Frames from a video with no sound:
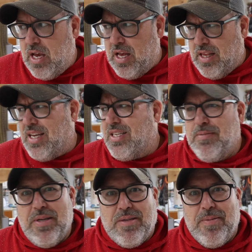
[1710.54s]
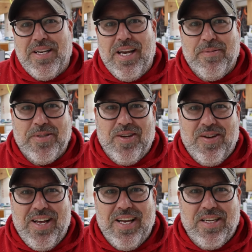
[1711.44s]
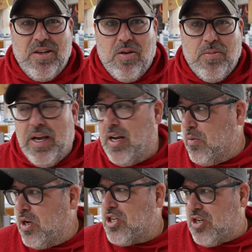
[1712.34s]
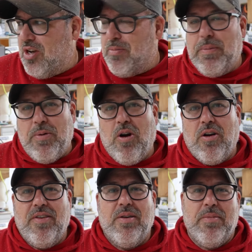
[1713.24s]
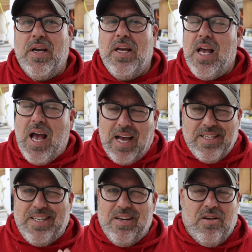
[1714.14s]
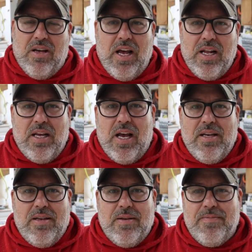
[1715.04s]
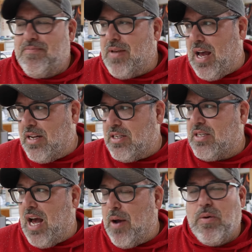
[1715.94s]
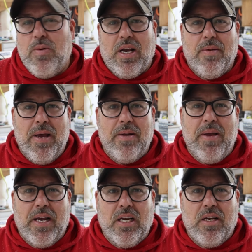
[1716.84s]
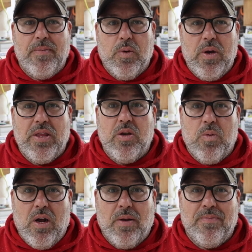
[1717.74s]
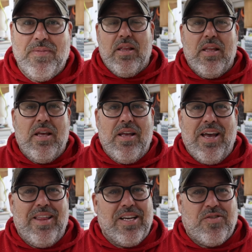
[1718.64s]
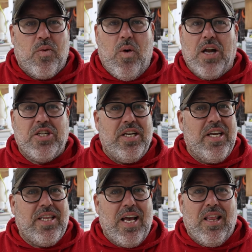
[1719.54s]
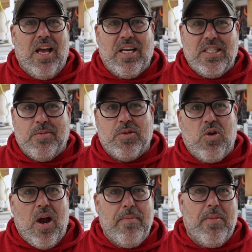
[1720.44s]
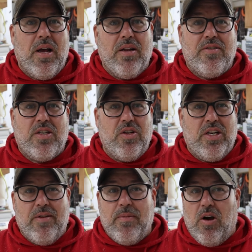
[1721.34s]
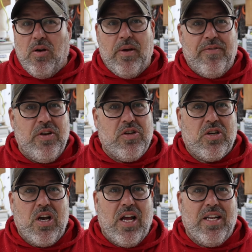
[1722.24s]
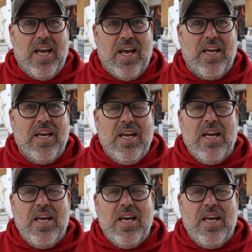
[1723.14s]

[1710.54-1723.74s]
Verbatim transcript: unless it's my table saw and it has a dull blade which could be part of it but I still I, I just I would recommend making them the width you want them hey thanks for watching hit that like and subscribe button so you get all my future content